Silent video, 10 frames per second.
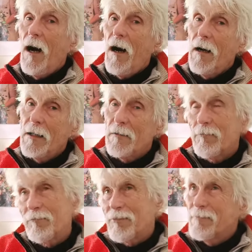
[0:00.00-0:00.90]
I'd
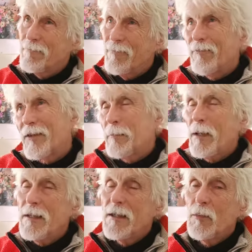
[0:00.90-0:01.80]

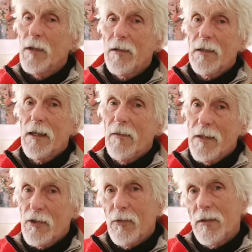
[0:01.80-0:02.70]
debated whether to get
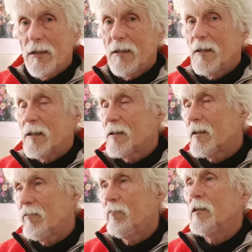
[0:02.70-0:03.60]
this or the
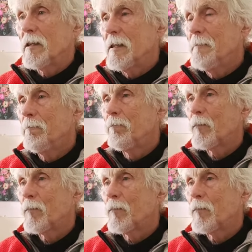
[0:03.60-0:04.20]
Z6iii,